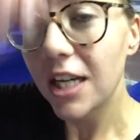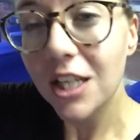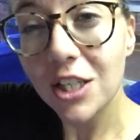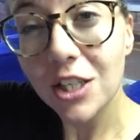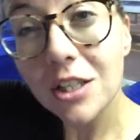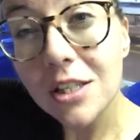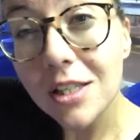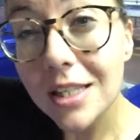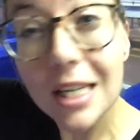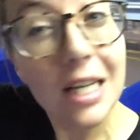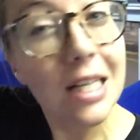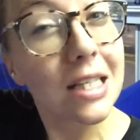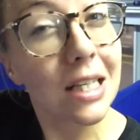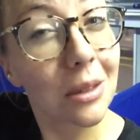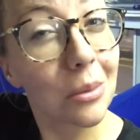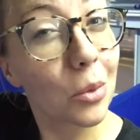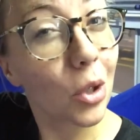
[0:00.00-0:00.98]
It's just
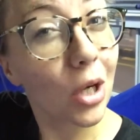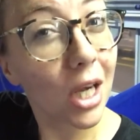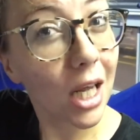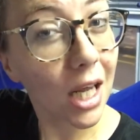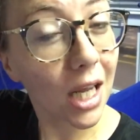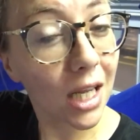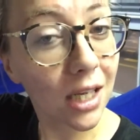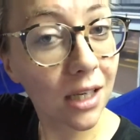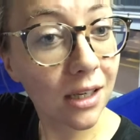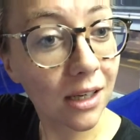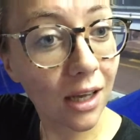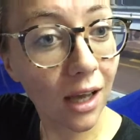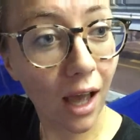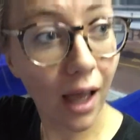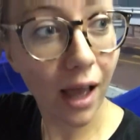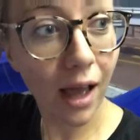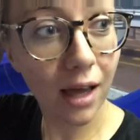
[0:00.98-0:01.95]
6 in the morning
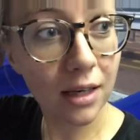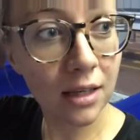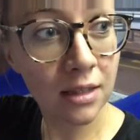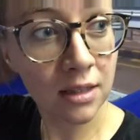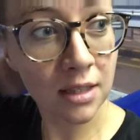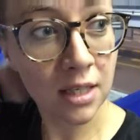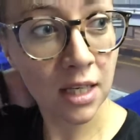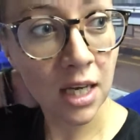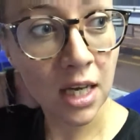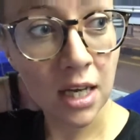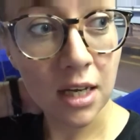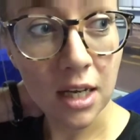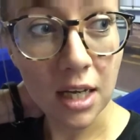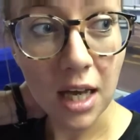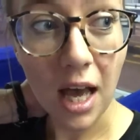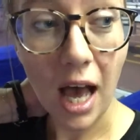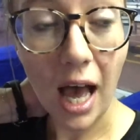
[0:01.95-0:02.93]
and
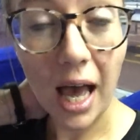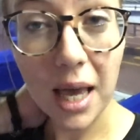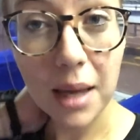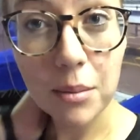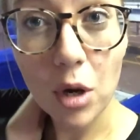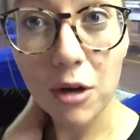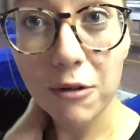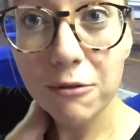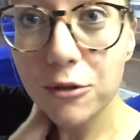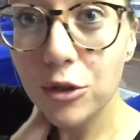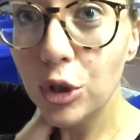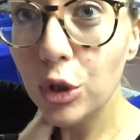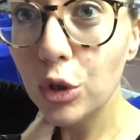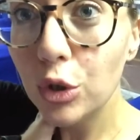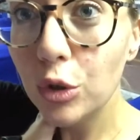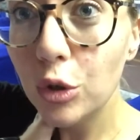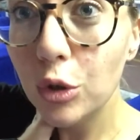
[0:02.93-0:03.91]
I'm off
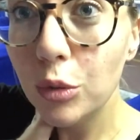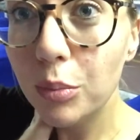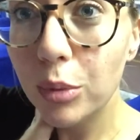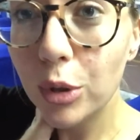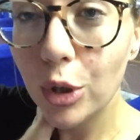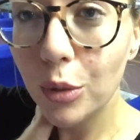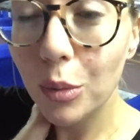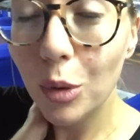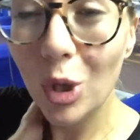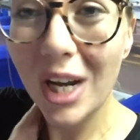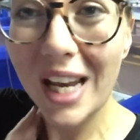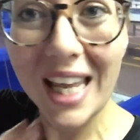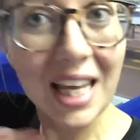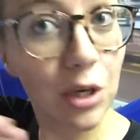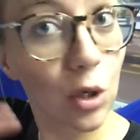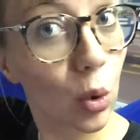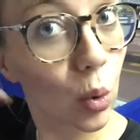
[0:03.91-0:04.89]
to
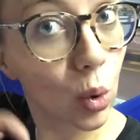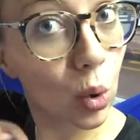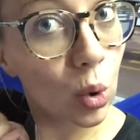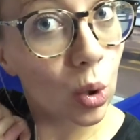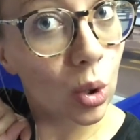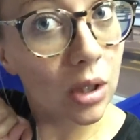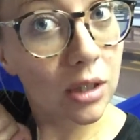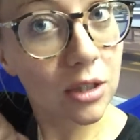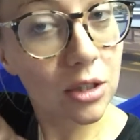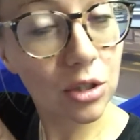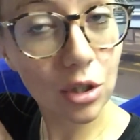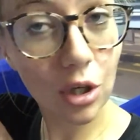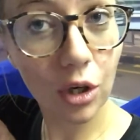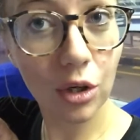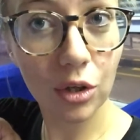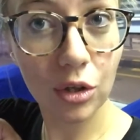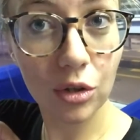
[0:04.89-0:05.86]
Probolinggo. So
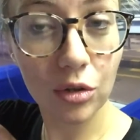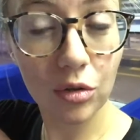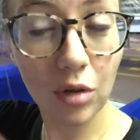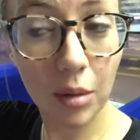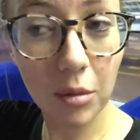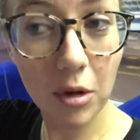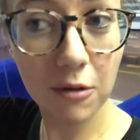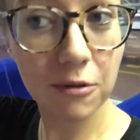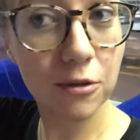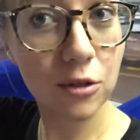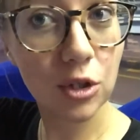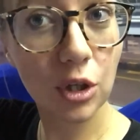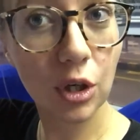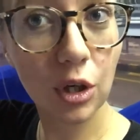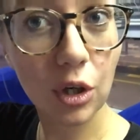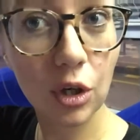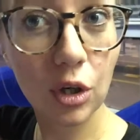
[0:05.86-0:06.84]
I'm off
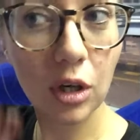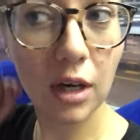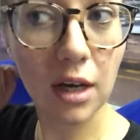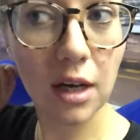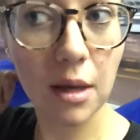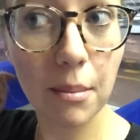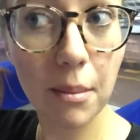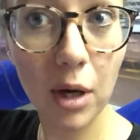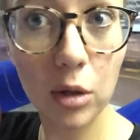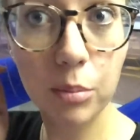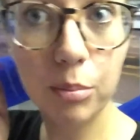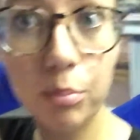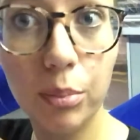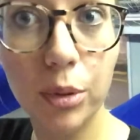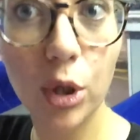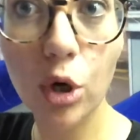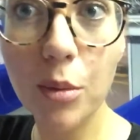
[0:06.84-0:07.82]
to uh, Mount
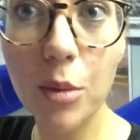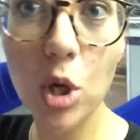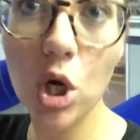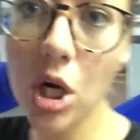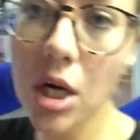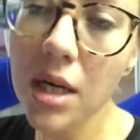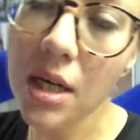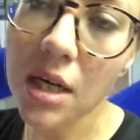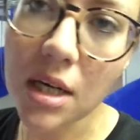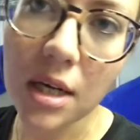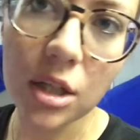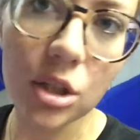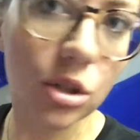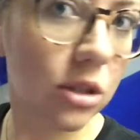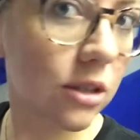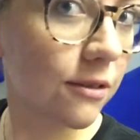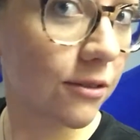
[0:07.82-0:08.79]
Bromo,
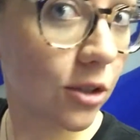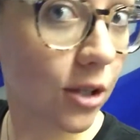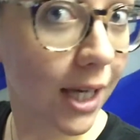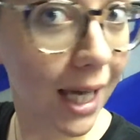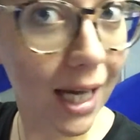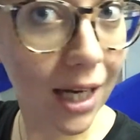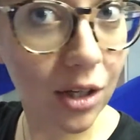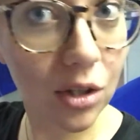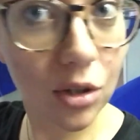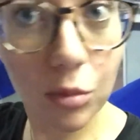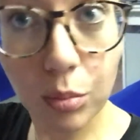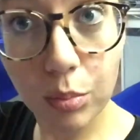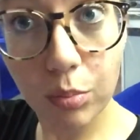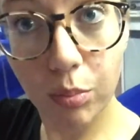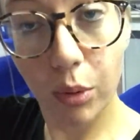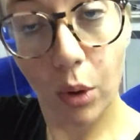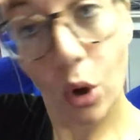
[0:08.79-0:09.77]
to the volcano
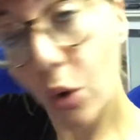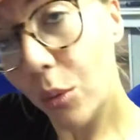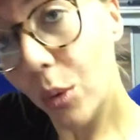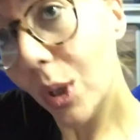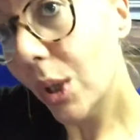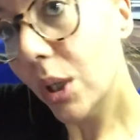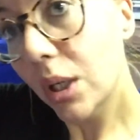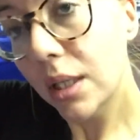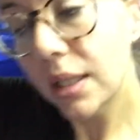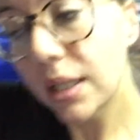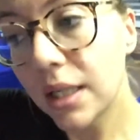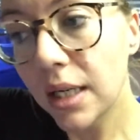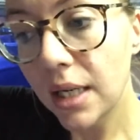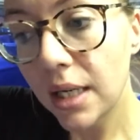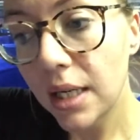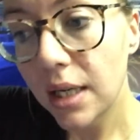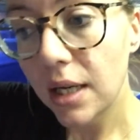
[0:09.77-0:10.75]
Bromo,
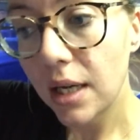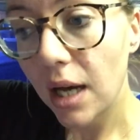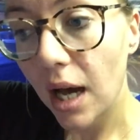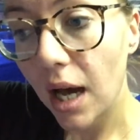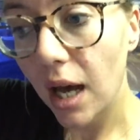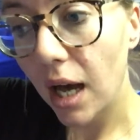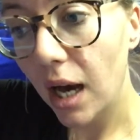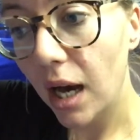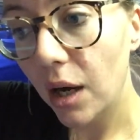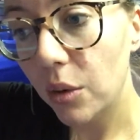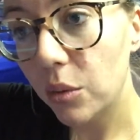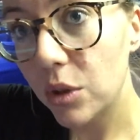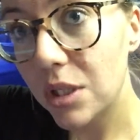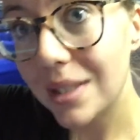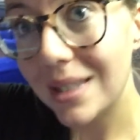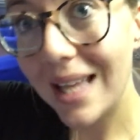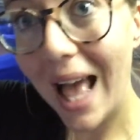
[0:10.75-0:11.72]
uh,
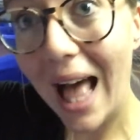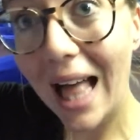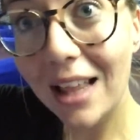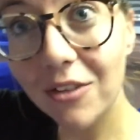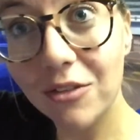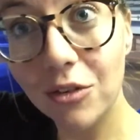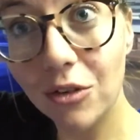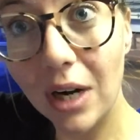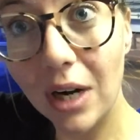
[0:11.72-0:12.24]
which is a half a